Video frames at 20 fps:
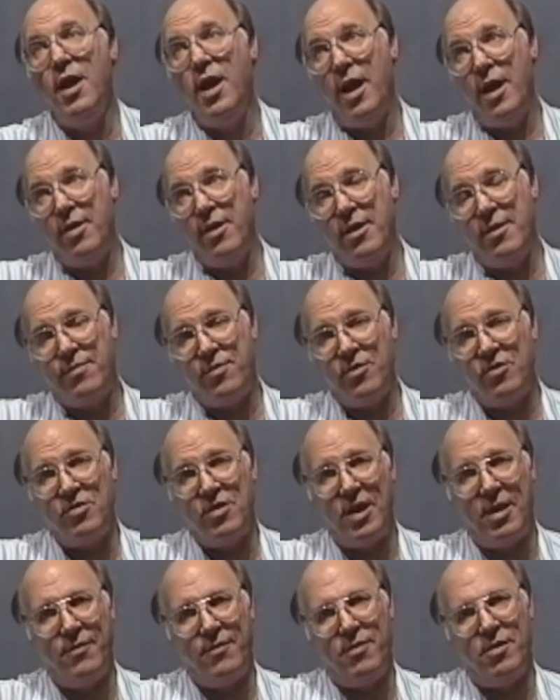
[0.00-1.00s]
And then if there's
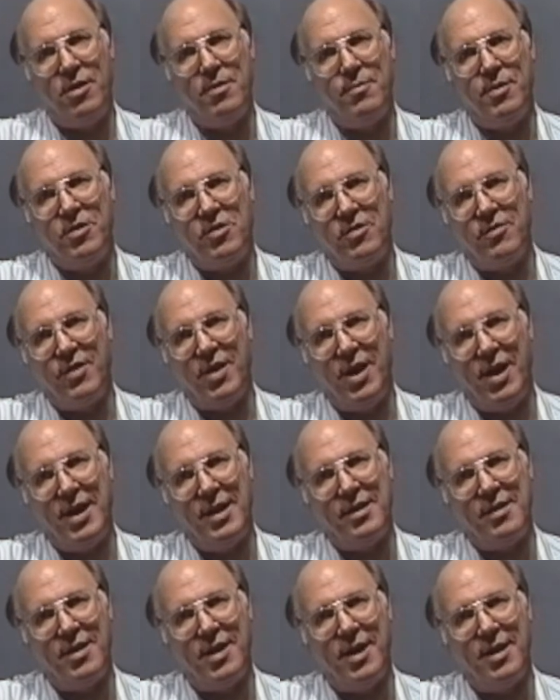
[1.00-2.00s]
not very much of a high
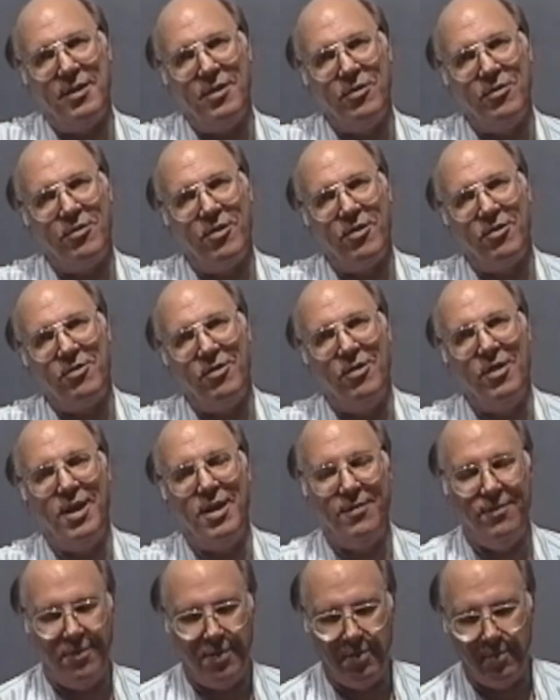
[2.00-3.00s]
tide, there's also
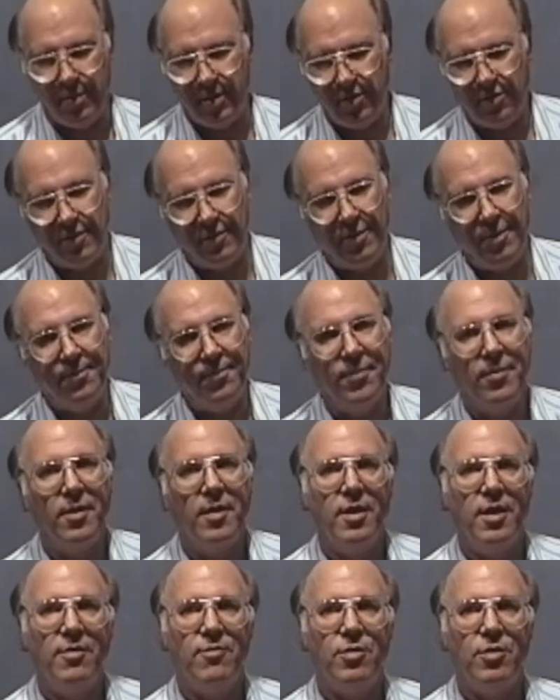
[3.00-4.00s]
not very much of
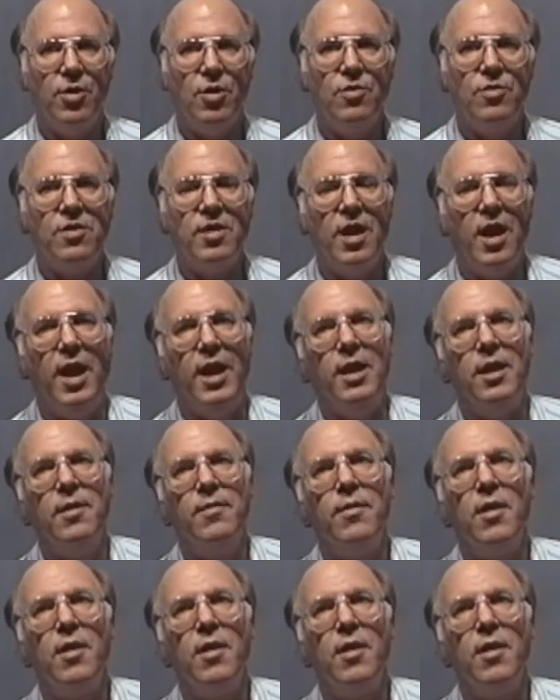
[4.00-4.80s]
a low tide.